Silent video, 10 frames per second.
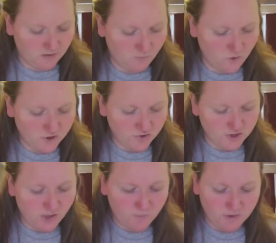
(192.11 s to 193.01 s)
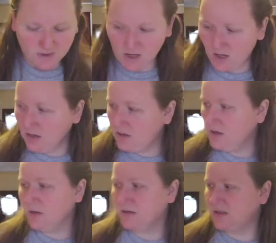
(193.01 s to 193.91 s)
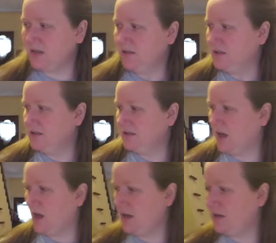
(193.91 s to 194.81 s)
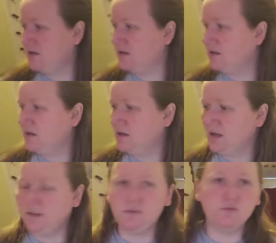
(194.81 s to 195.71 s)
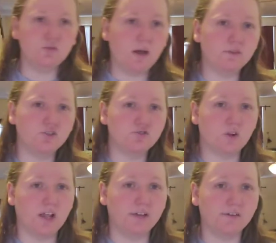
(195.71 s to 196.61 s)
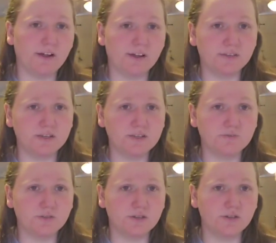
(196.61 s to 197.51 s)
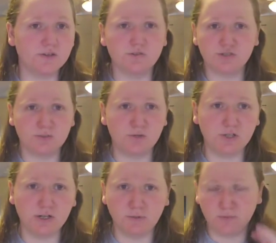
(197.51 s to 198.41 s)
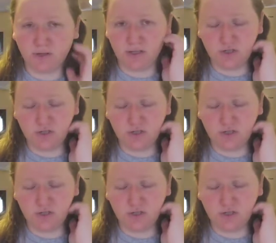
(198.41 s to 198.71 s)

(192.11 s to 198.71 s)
Once you're done with that, set it aside. If you do have a drying rack, that's really good, or just put it on a plate.